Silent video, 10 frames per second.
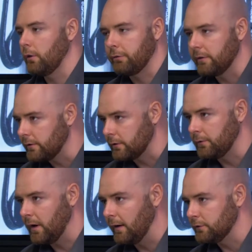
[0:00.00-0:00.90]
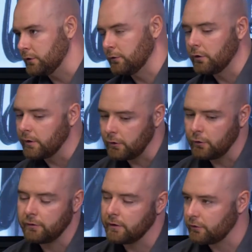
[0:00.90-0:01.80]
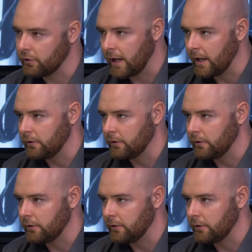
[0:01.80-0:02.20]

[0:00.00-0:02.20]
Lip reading: 365, so you're already using chat,